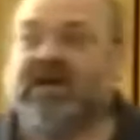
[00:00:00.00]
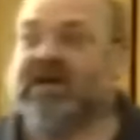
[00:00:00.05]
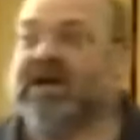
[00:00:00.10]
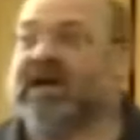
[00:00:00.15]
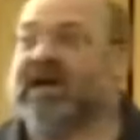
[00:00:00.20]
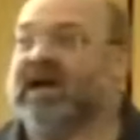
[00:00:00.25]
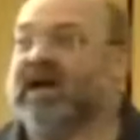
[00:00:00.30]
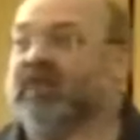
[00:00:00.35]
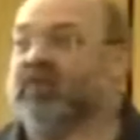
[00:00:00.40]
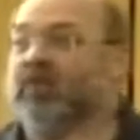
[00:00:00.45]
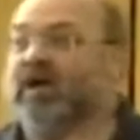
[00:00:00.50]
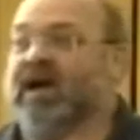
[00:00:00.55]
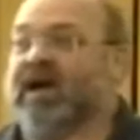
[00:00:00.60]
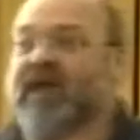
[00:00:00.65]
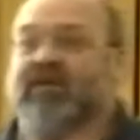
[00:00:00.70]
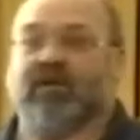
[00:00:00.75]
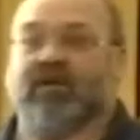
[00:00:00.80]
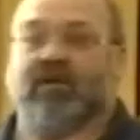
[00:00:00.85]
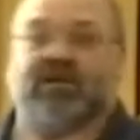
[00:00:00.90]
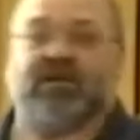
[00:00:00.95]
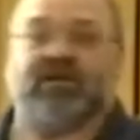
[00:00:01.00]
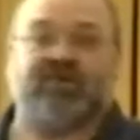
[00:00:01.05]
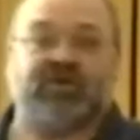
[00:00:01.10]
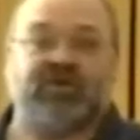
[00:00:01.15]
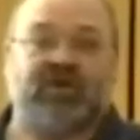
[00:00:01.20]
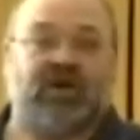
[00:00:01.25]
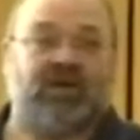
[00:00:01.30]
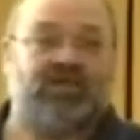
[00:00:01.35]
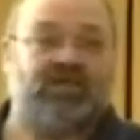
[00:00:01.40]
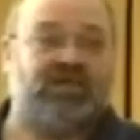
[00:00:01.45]
and we have a lot of
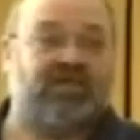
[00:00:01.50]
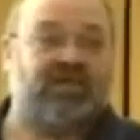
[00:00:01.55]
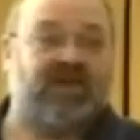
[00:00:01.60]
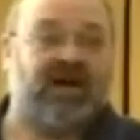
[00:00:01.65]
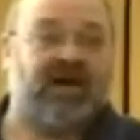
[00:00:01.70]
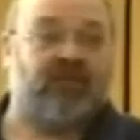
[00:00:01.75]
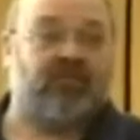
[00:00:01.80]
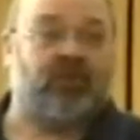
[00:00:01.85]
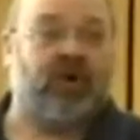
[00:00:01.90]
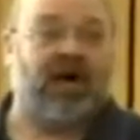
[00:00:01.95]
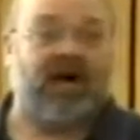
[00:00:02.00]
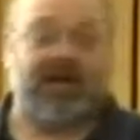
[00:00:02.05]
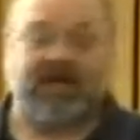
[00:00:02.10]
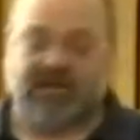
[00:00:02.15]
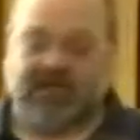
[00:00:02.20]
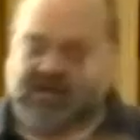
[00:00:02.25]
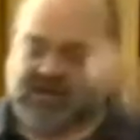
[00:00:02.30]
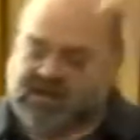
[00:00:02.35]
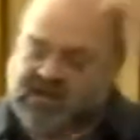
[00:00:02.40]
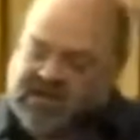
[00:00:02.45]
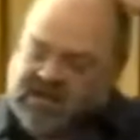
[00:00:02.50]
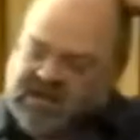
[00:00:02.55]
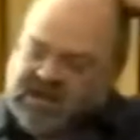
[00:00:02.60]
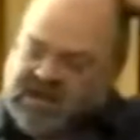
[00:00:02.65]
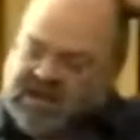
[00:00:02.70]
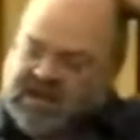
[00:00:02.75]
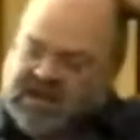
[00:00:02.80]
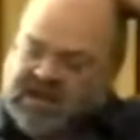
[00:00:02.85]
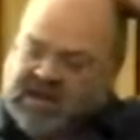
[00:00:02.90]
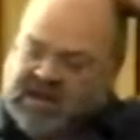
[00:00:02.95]
jobs that run
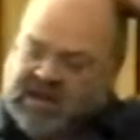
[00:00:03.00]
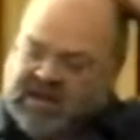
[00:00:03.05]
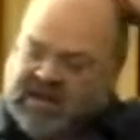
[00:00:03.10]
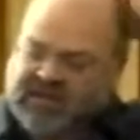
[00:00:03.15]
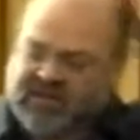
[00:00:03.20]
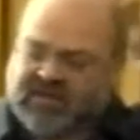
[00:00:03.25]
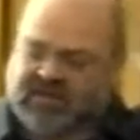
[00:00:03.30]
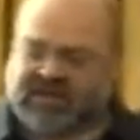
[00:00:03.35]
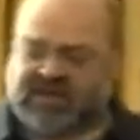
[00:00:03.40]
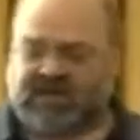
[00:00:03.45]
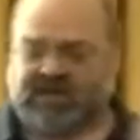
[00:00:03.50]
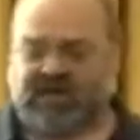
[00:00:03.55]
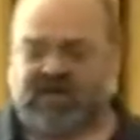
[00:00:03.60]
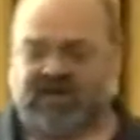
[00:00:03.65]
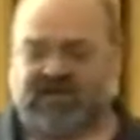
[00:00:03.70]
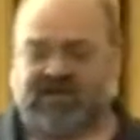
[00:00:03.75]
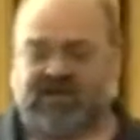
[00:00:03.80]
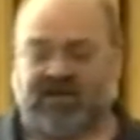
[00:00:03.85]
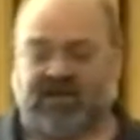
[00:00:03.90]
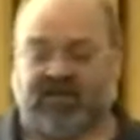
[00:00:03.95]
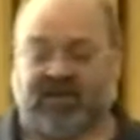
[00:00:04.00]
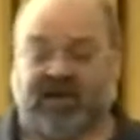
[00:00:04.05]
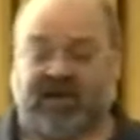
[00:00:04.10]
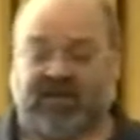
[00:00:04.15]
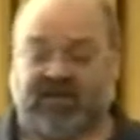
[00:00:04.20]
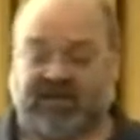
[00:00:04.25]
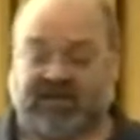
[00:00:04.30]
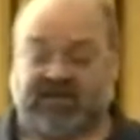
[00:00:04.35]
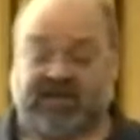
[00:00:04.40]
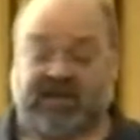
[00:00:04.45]
in the scheduling server, and
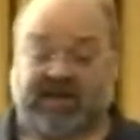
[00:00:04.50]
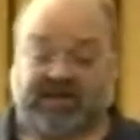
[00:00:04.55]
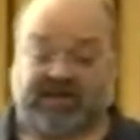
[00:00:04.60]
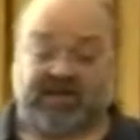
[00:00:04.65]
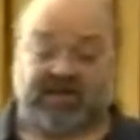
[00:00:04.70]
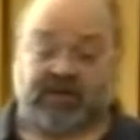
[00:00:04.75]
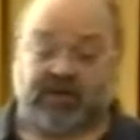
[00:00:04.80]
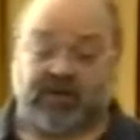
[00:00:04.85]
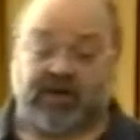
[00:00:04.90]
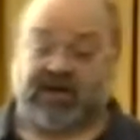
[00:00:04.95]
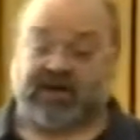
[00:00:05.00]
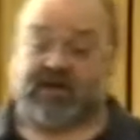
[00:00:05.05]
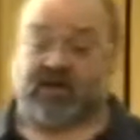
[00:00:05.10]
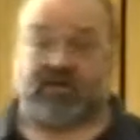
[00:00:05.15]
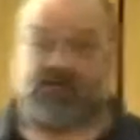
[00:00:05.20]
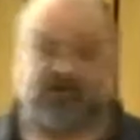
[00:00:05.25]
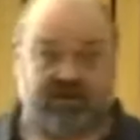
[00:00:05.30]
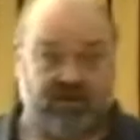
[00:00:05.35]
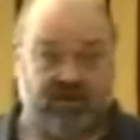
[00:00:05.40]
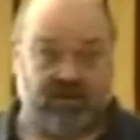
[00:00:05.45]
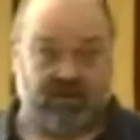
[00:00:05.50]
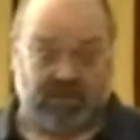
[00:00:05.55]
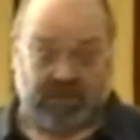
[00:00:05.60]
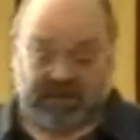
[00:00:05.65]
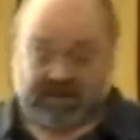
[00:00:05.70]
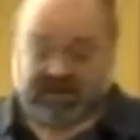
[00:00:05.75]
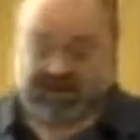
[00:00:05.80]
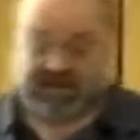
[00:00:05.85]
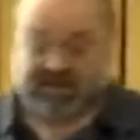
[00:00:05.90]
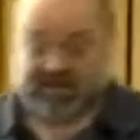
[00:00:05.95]
it's actually critical to the
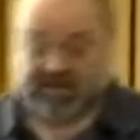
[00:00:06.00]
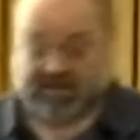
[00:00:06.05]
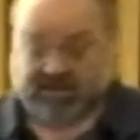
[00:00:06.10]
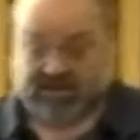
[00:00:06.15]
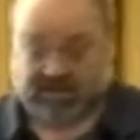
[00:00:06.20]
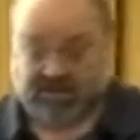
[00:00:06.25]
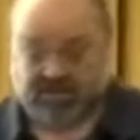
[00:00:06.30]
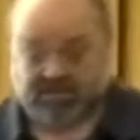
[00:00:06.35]
billing system.